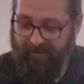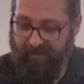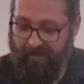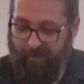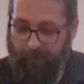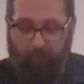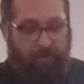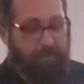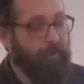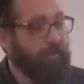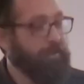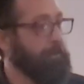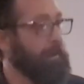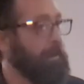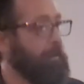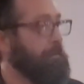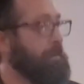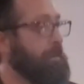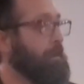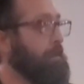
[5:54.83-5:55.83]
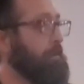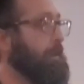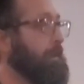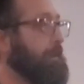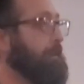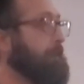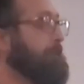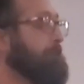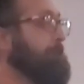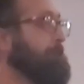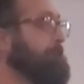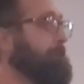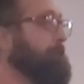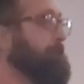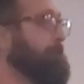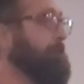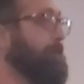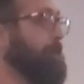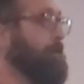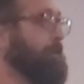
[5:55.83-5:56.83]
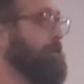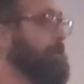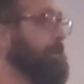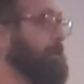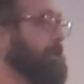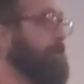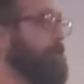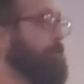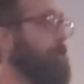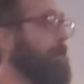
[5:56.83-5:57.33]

and we talked about nothing for a good little